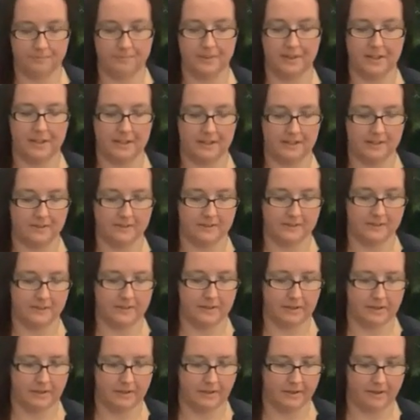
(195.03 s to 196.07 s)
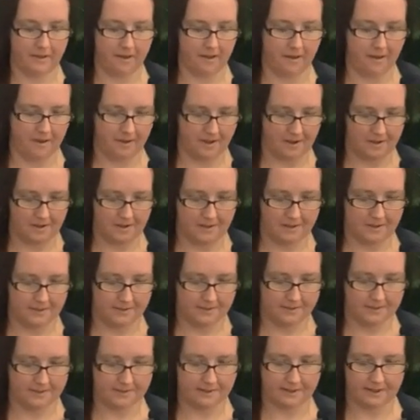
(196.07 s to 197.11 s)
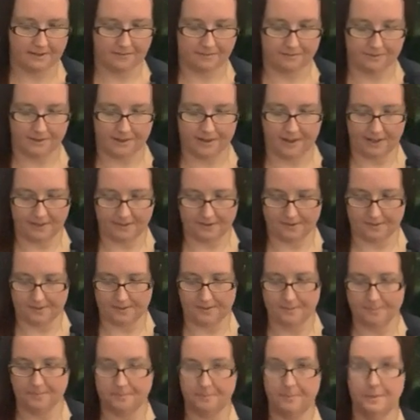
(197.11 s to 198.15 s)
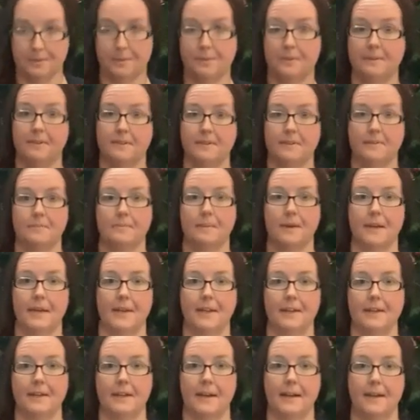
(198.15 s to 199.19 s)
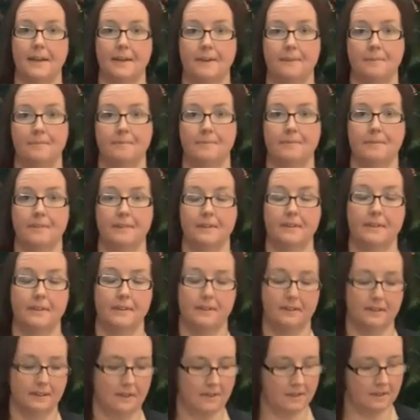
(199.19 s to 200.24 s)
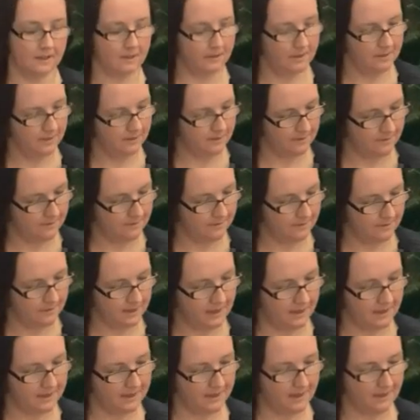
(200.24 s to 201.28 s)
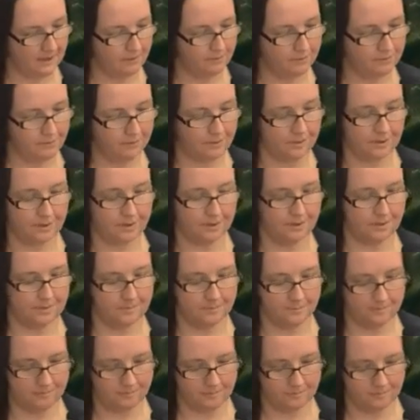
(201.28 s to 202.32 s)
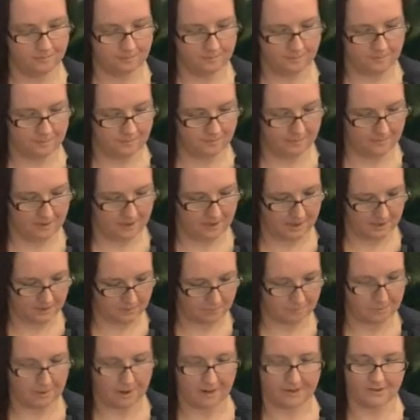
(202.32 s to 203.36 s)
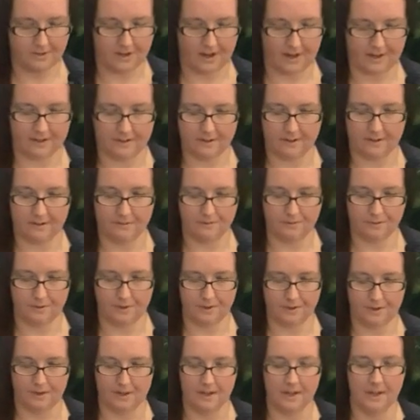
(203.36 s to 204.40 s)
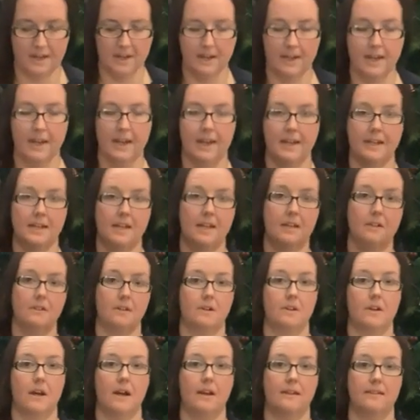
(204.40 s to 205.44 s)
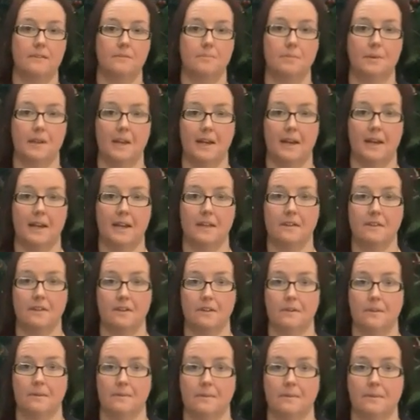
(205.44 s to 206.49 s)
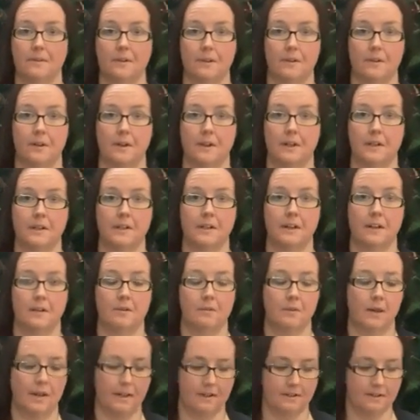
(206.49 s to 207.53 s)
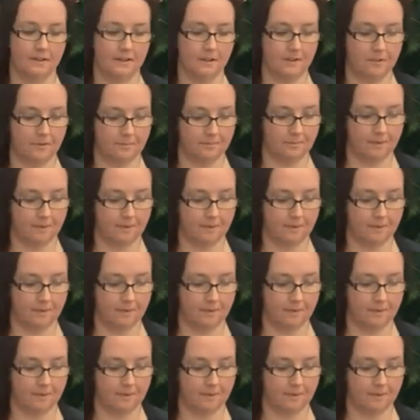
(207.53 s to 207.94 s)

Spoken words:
these stiff leather boots, but I think for this project and for any other cosplaying, they're good. Now, the